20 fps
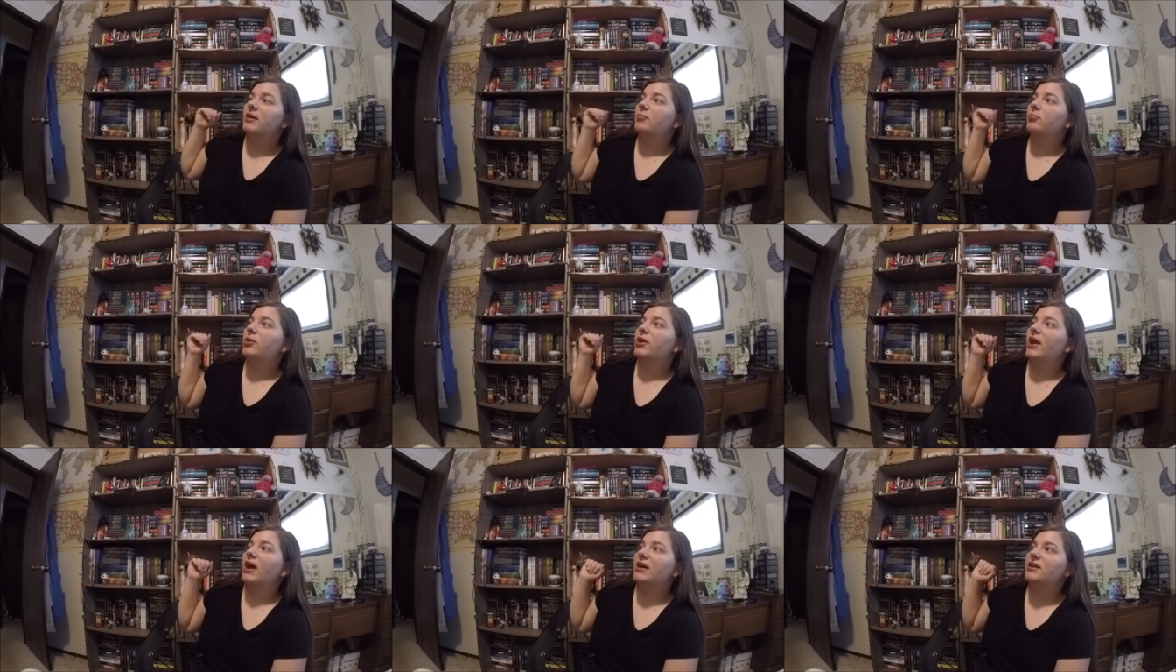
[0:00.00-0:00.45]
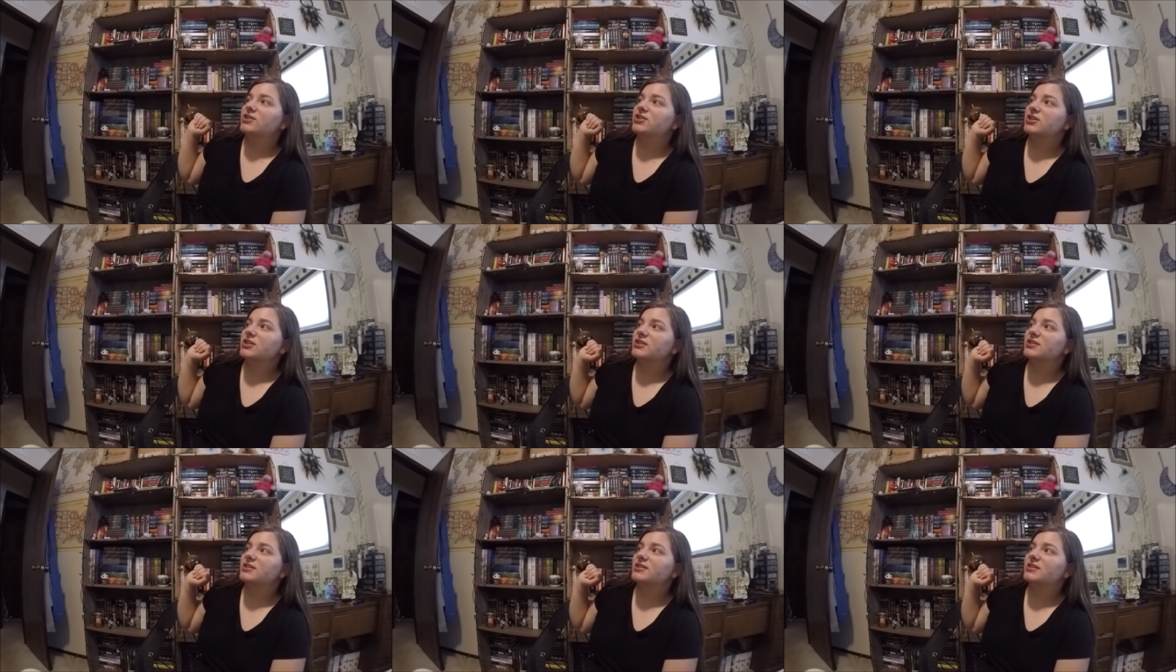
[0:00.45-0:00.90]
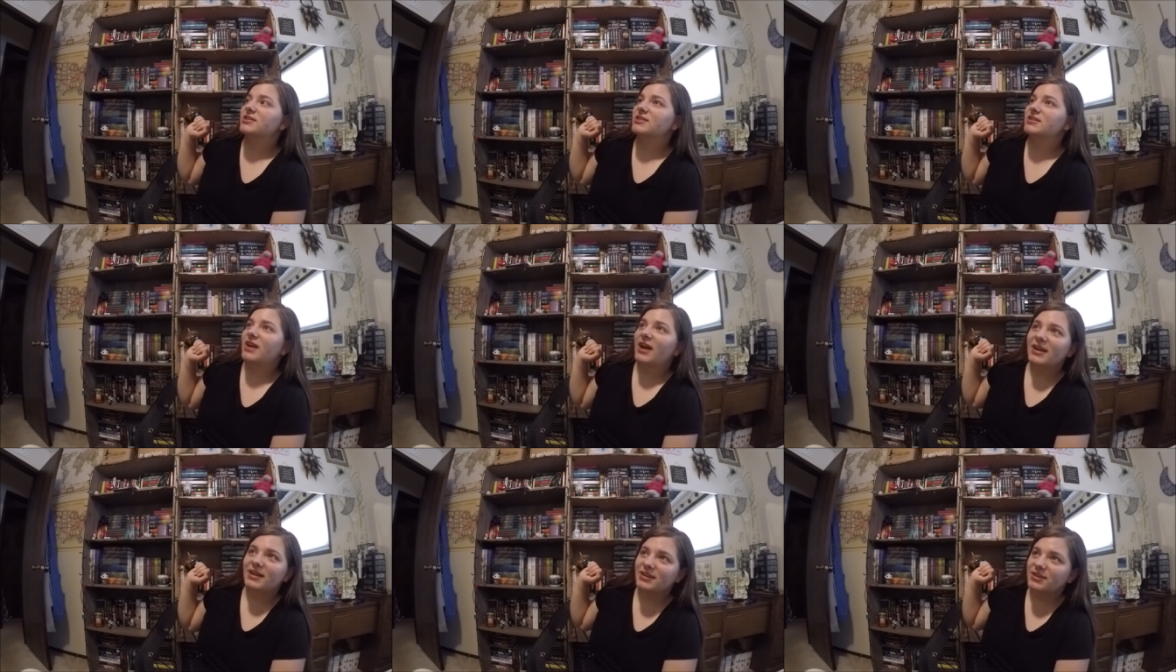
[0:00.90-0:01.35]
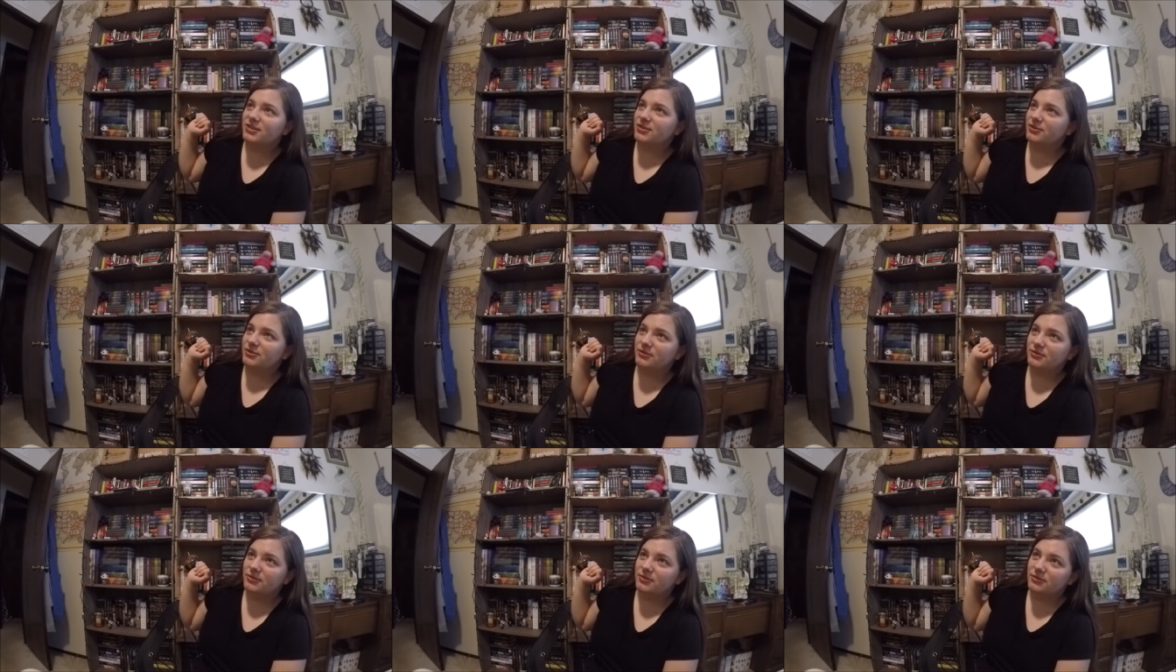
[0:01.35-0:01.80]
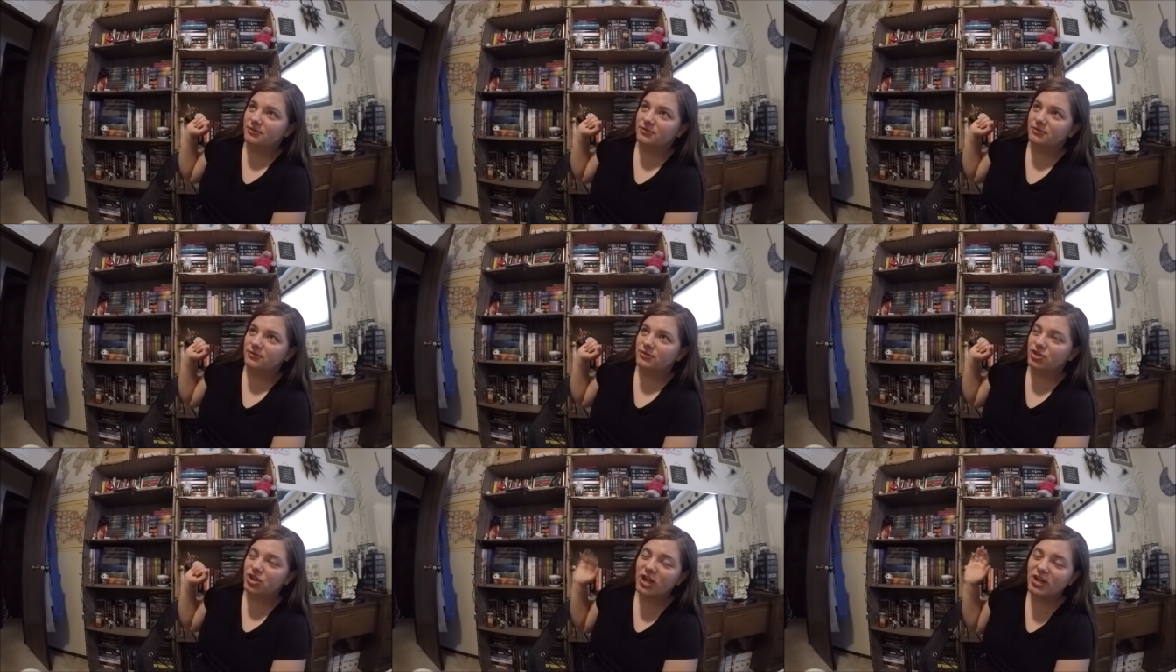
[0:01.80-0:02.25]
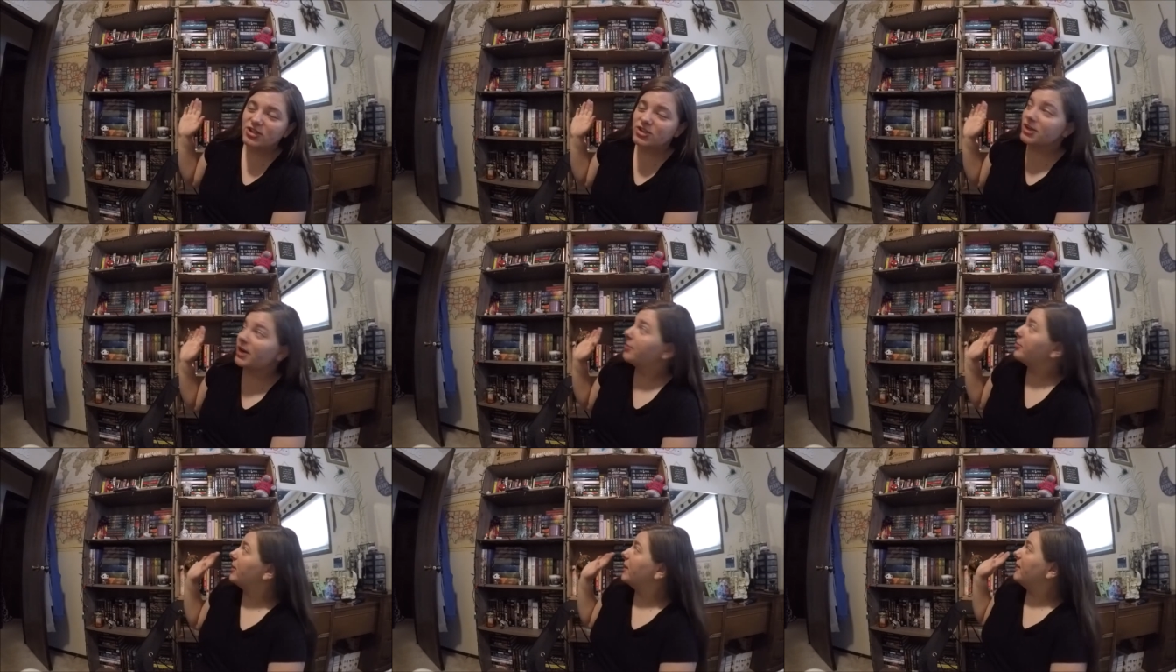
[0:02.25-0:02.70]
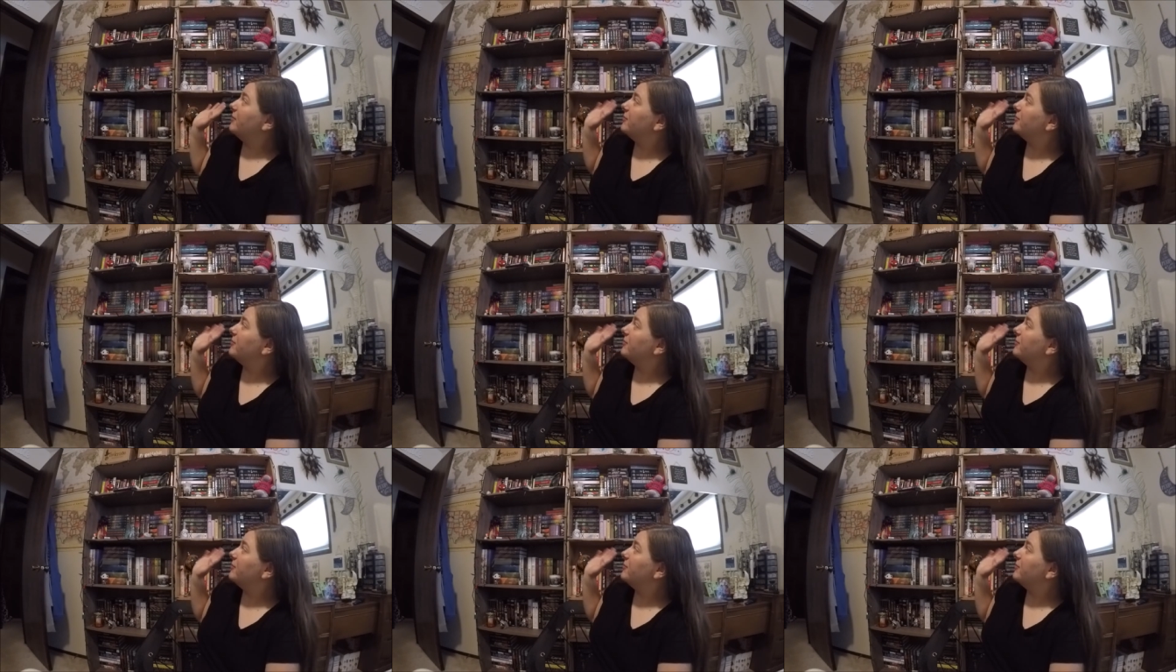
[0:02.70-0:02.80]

but I just decided to change it up and